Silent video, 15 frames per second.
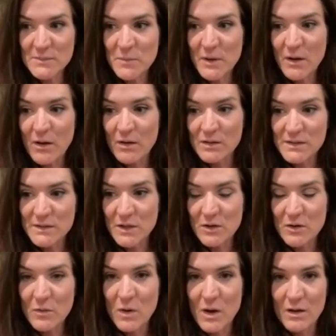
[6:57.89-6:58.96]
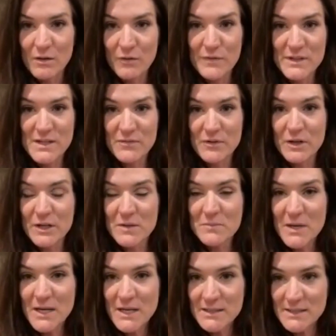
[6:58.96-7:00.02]
but also all of the different
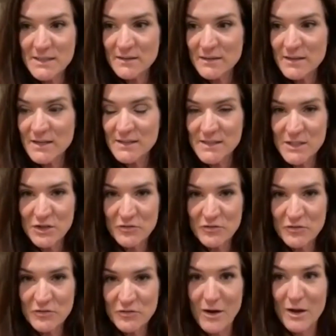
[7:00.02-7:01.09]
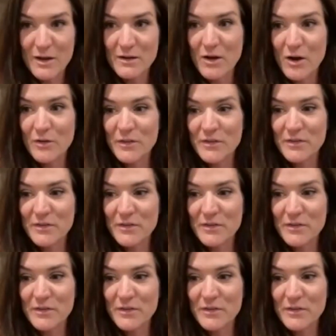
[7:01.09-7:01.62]
committees and things that you've been on, all the